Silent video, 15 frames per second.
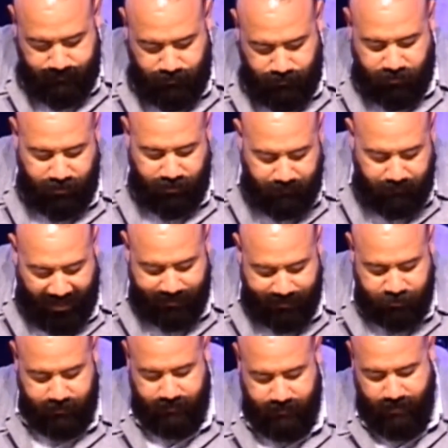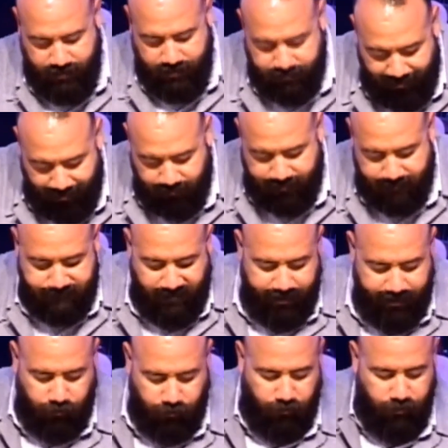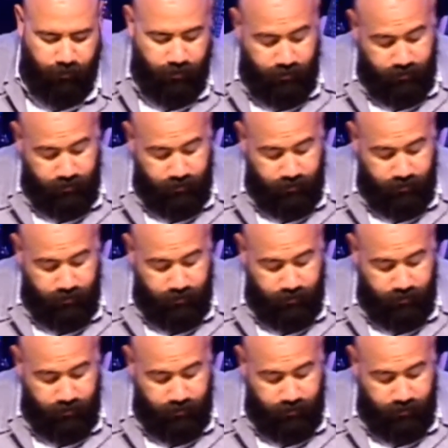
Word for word: You can imagine there the final